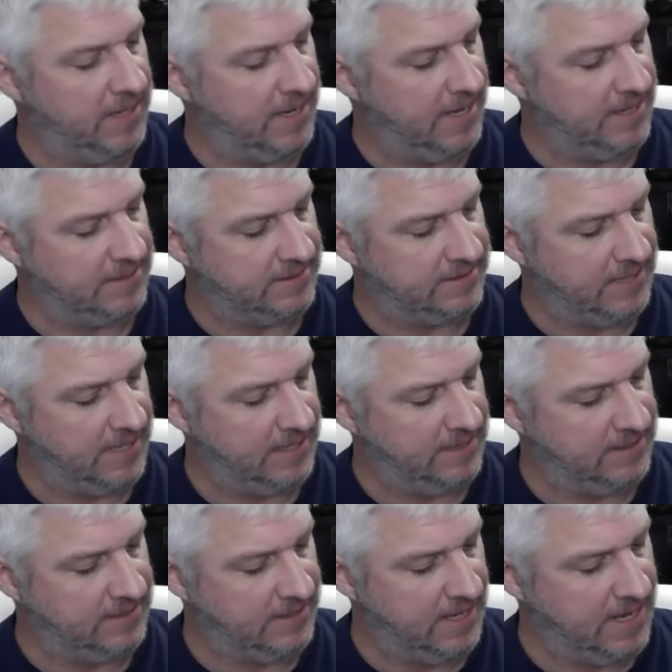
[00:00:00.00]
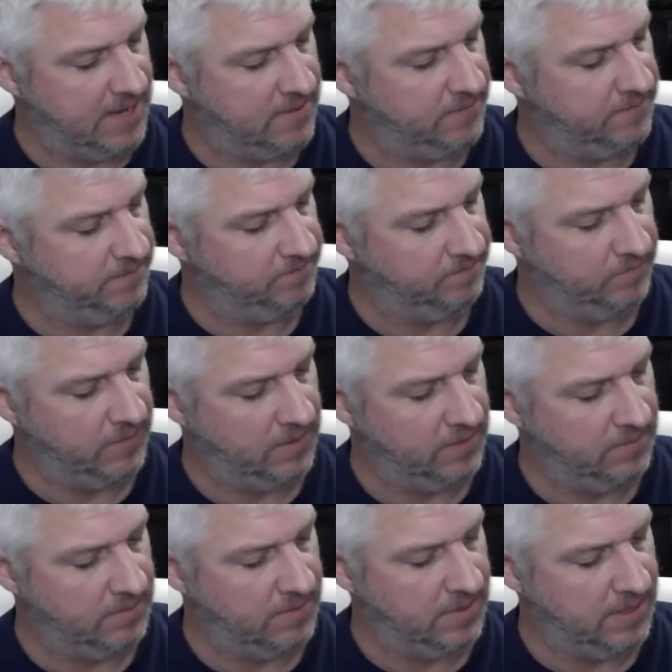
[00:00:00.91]
I had to tighten it down,
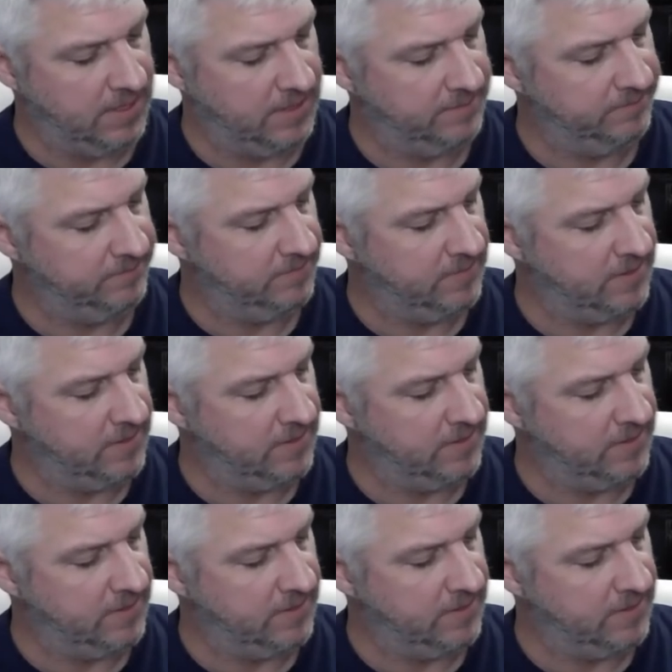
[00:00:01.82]
but